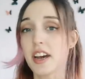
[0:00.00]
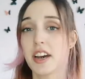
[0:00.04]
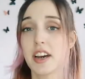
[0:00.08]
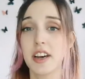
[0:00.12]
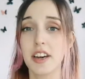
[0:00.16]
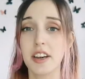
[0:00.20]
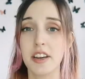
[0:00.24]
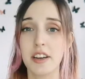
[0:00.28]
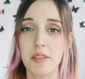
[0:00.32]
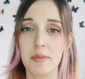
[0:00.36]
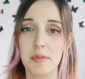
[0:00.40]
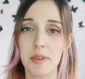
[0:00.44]

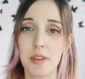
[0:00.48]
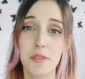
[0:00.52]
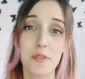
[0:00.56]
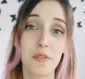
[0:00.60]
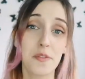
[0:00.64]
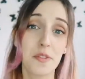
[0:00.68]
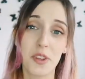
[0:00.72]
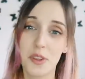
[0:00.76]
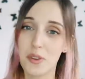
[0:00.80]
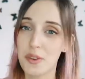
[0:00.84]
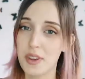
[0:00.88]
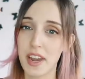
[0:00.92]
Um,
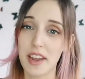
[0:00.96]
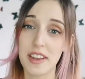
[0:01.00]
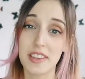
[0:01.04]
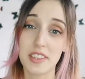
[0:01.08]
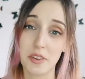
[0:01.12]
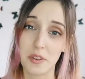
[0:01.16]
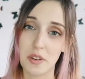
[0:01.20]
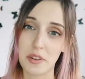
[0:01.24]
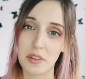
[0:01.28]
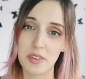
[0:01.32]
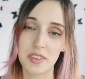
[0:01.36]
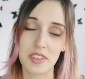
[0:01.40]
if you guys
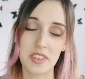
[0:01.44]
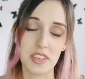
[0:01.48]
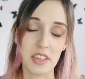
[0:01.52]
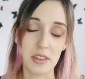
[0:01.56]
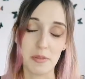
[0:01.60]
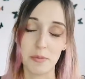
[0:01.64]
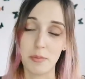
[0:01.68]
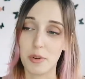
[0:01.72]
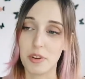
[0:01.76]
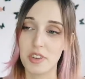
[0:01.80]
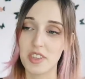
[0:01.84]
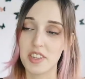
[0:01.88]
are interested
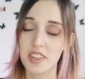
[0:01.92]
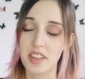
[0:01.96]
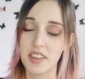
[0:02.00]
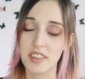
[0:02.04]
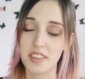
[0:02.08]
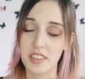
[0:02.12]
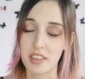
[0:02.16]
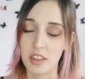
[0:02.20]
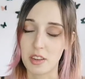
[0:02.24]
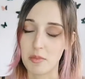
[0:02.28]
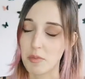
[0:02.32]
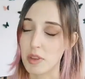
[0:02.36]
in purchasing
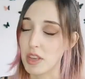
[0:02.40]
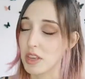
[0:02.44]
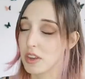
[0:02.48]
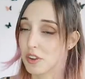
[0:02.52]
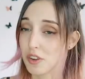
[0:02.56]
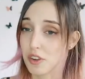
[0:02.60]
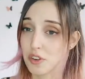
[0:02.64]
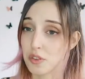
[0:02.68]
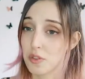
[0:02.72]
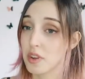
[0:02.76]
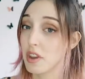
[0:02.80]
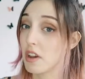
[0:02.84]
some
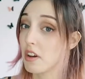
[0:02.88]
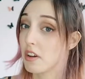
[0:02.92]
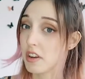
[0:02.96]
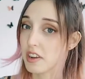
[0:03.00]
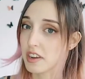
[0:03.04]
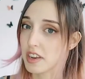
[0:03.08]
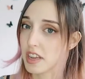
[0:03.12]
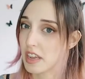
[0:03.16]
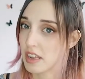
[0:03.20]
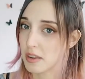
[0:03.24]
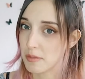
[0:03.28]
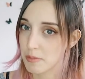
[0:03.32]
IkuTree
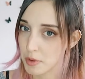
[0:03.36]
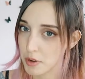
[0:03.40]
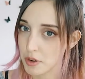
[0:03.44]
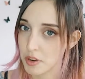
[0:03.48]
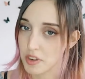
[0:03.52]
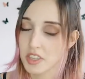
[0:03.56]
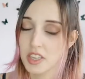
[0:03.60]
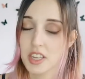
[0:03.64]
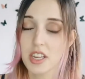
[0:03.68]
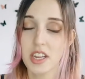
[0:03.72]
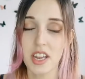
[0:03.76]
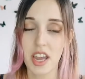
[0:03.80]
art and
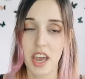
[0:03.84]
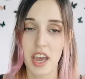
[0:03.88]
merch,